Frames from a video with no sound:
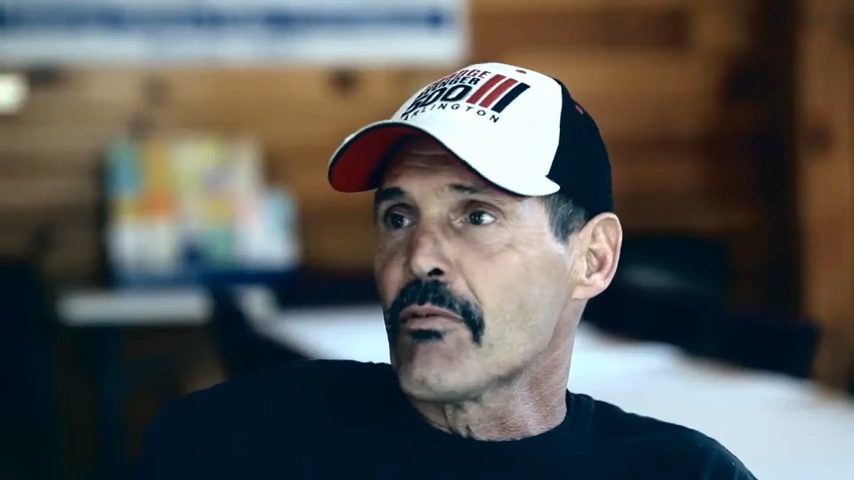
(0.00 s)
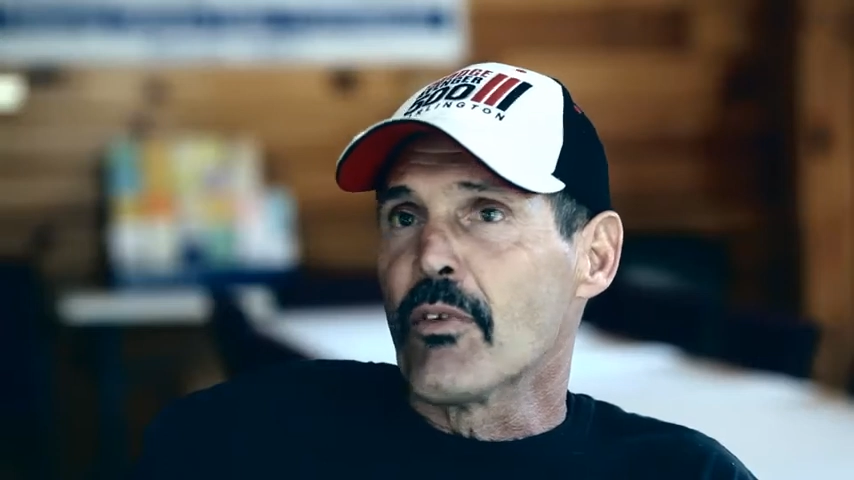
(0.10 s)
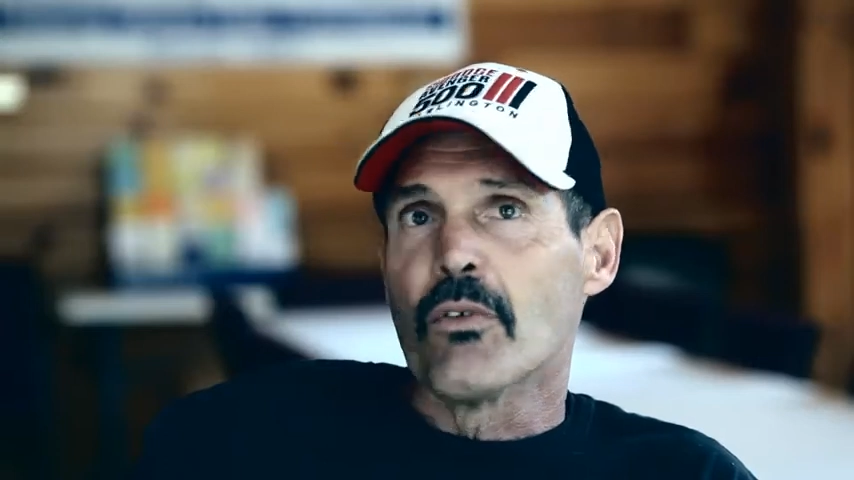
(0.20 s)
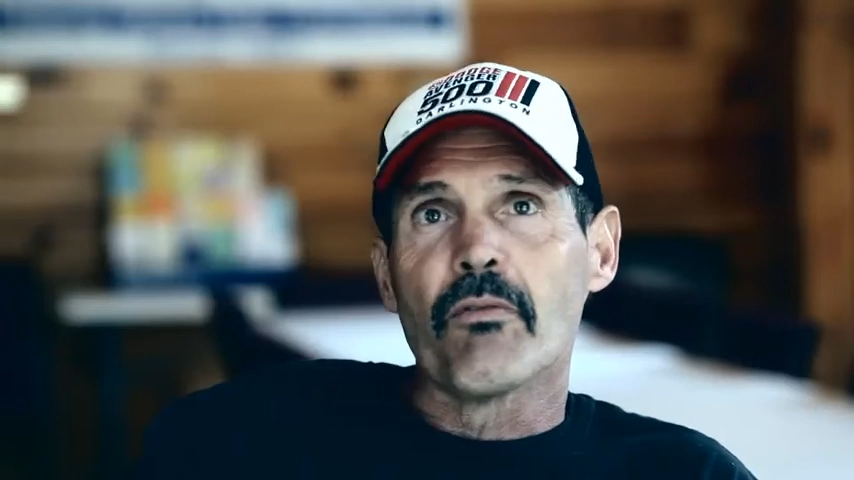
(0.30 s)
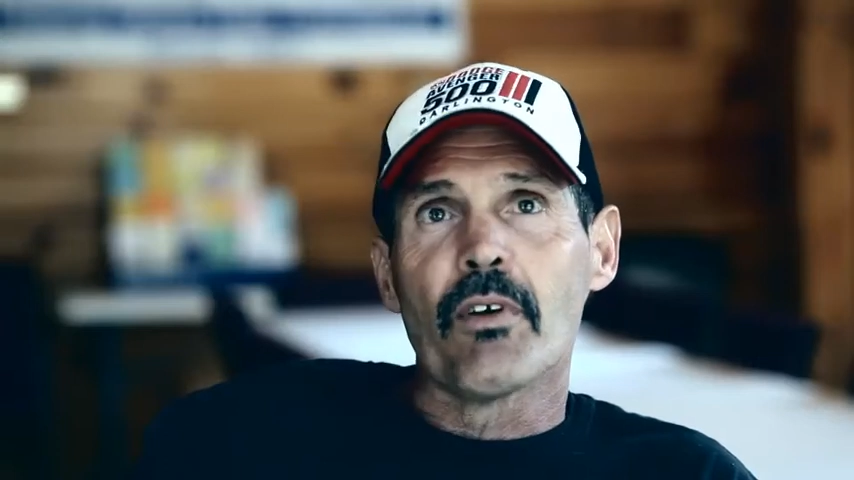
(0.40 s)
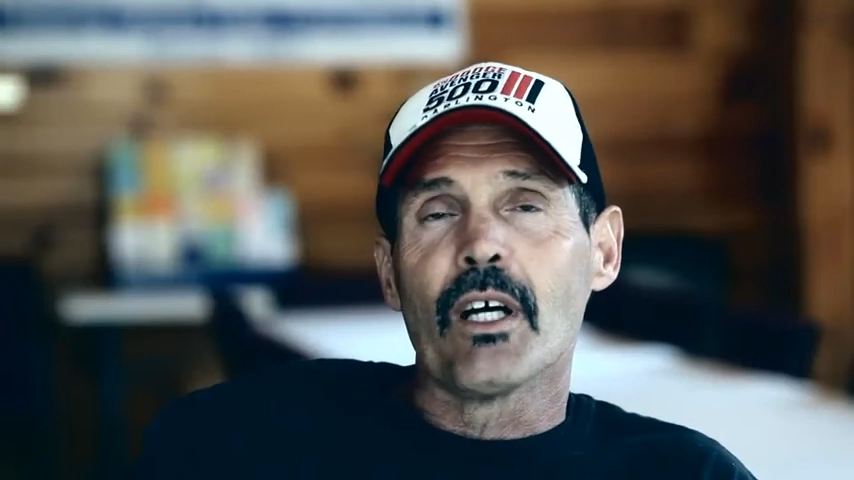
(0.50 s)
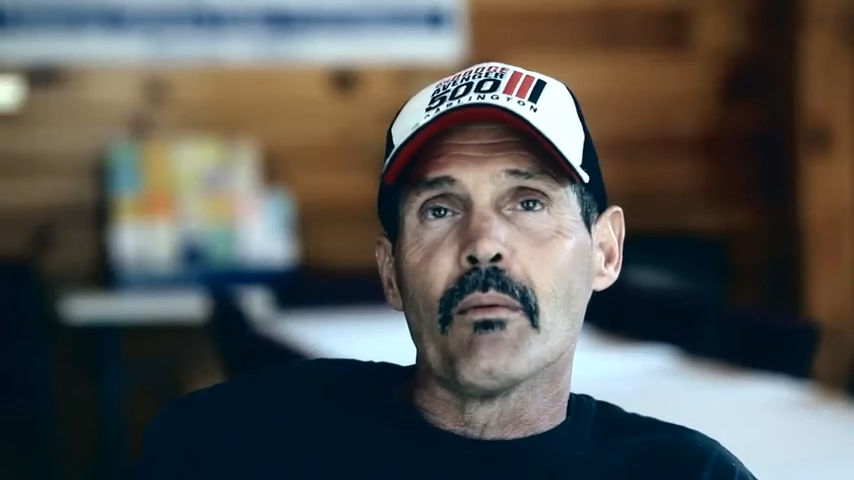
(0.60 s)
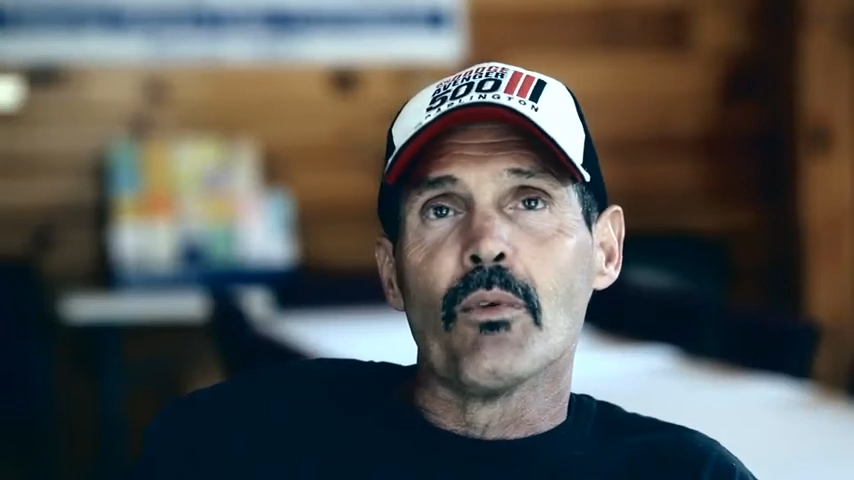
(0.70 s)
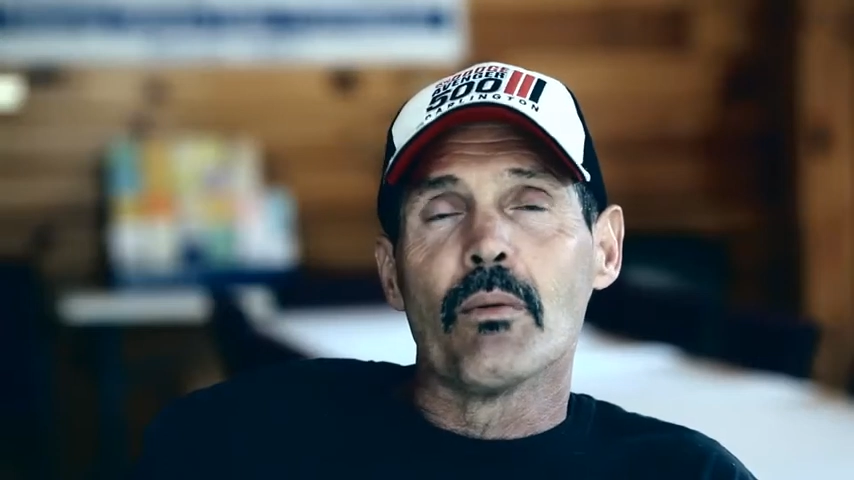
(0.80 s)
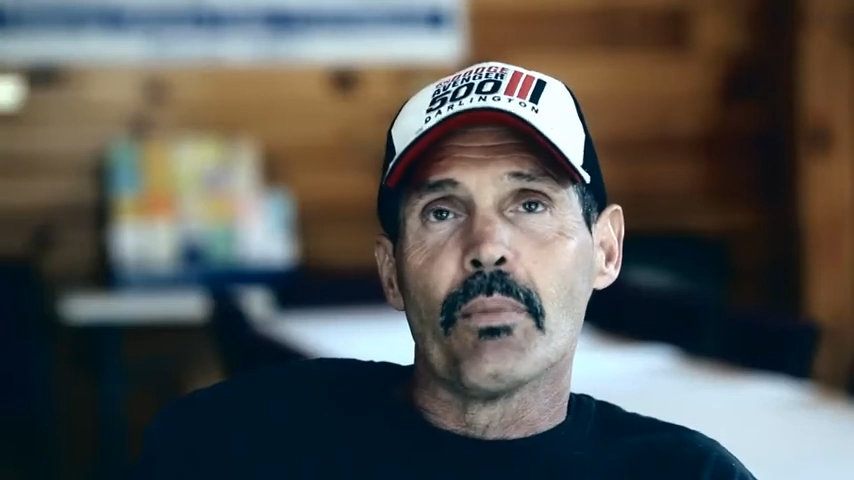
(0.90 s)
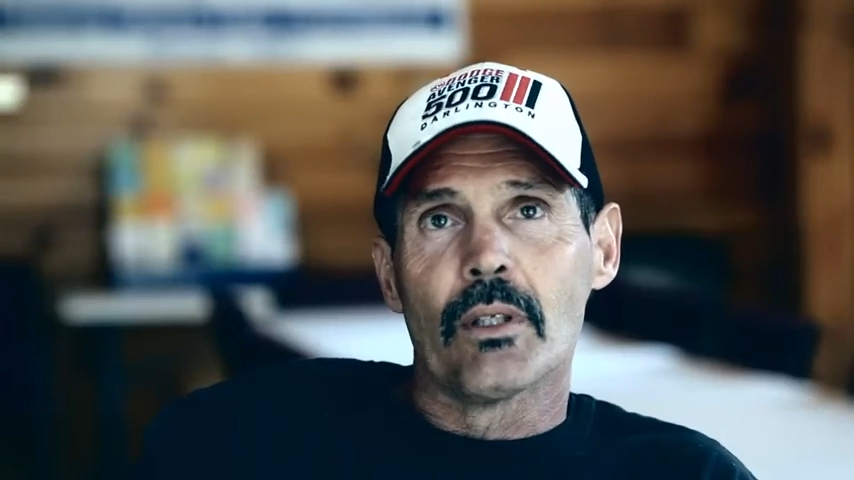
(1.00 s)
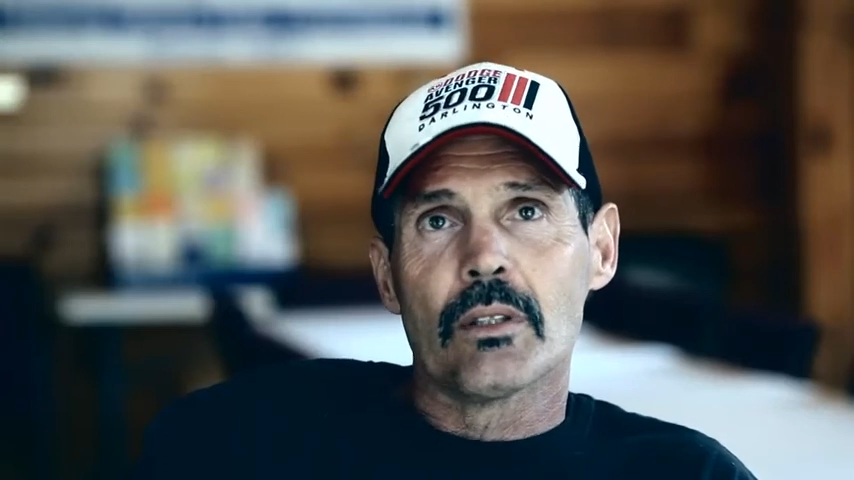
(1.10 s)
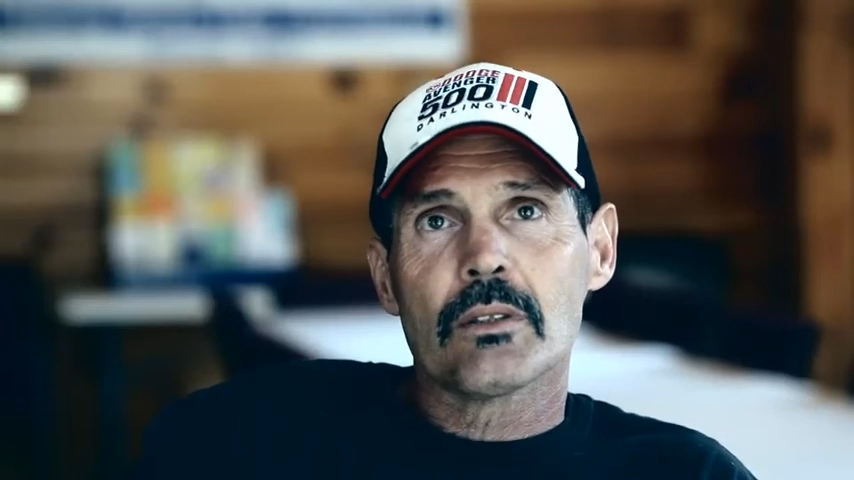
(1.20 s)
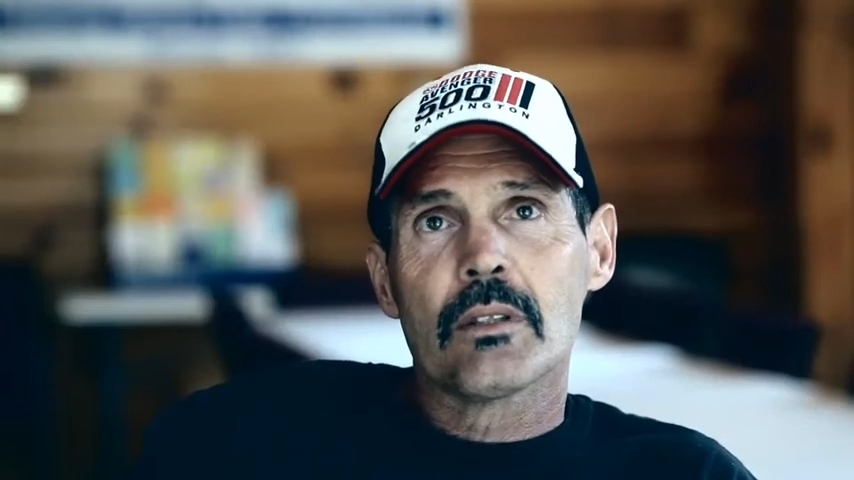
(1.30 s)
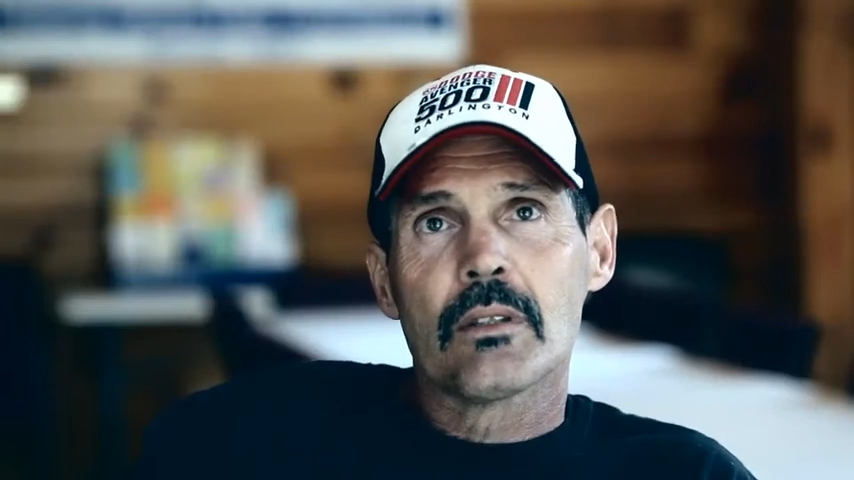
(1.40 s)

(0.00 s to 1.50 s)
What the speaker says: 4 or 5 more Percs.